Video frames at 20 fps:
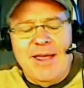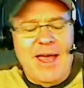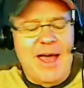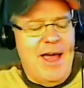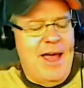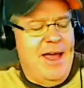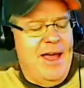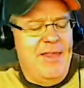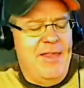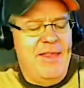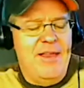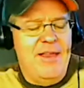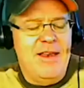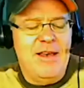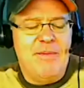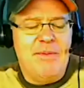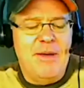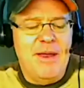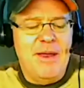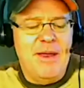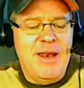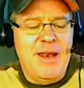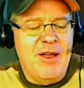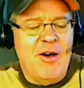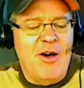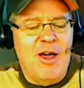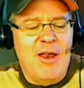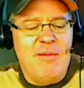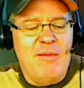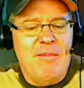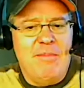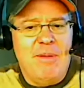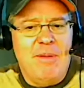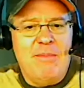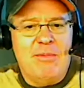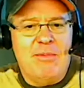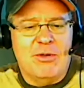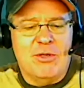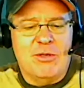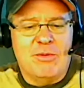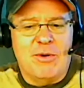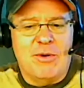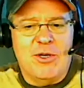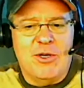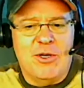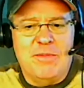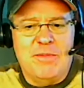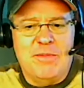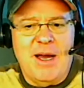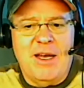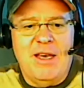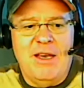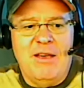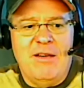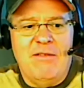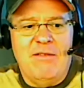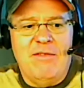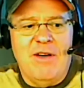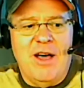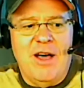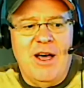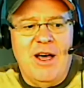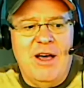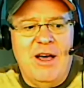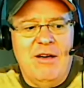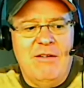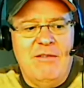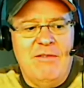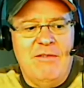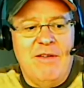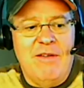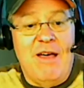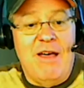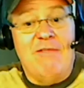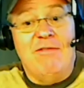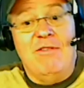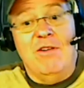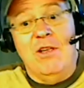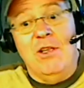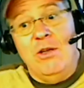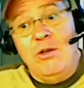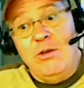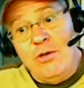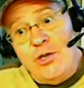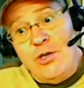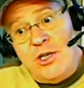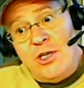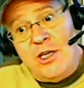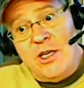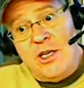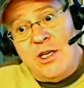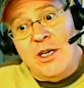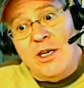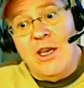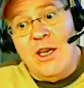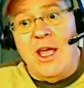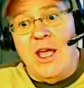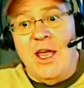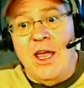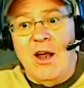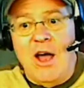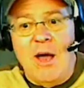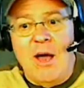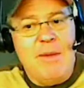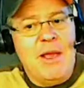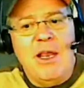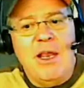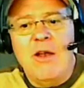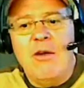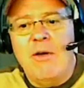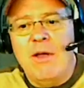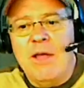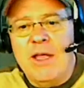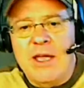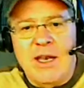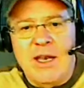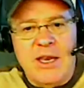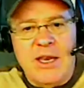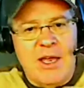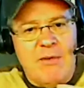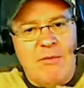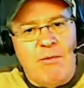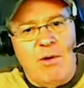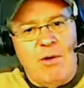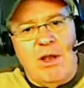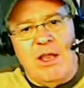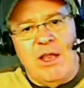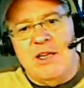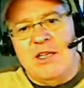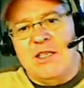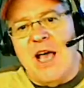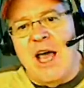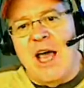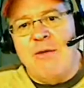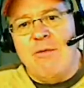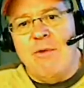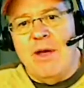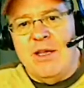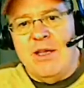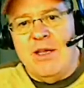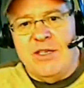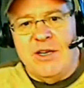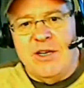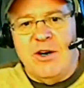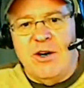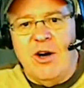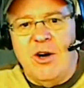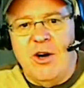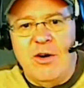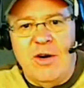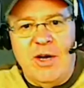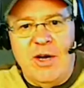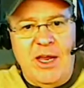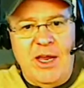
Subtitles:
then depending on people's perspective of evolution, and I mean, it literally can get really sideways in a hurry.